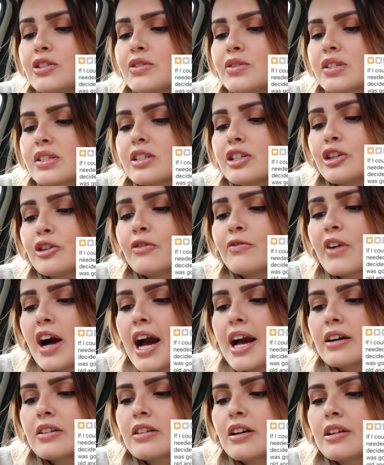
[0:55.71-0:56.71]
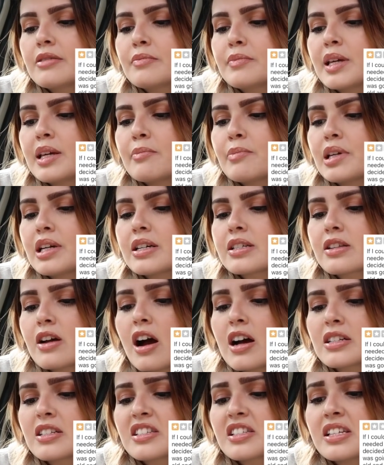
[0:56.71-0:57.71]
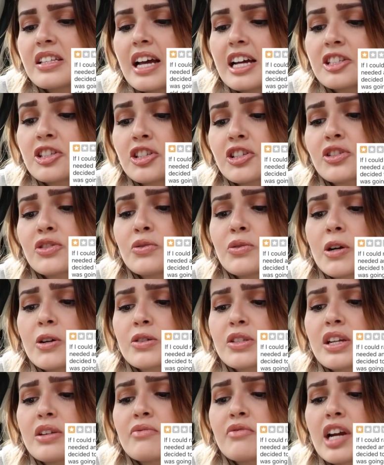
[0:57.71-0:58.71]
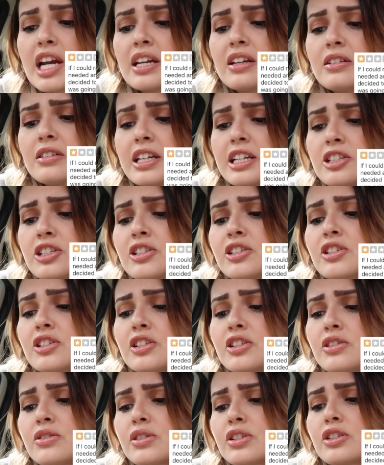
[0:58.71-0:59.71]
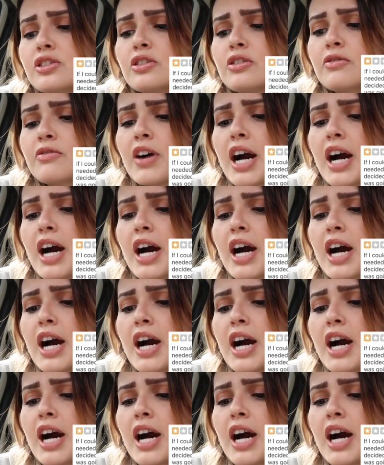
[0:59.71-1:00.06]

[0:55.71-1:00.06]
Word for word: use a new file on me because honestly that's just gross and regulations to use a new